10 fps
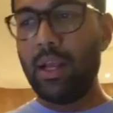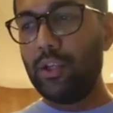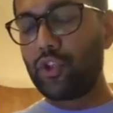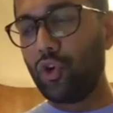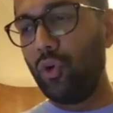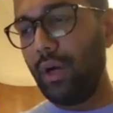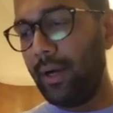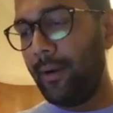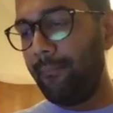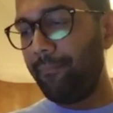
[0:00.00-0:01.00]

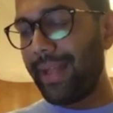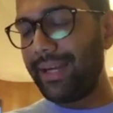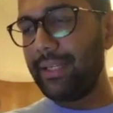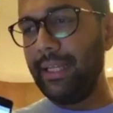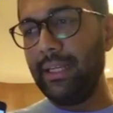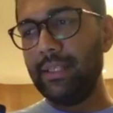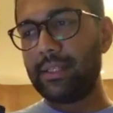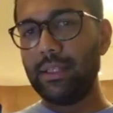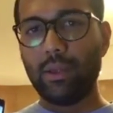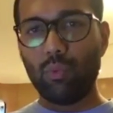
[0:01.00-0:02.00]
So that
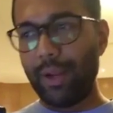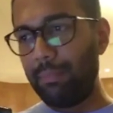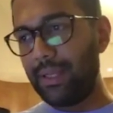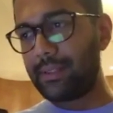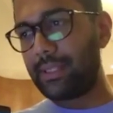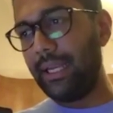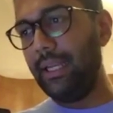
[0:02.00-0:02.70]
is the OnePlus 3.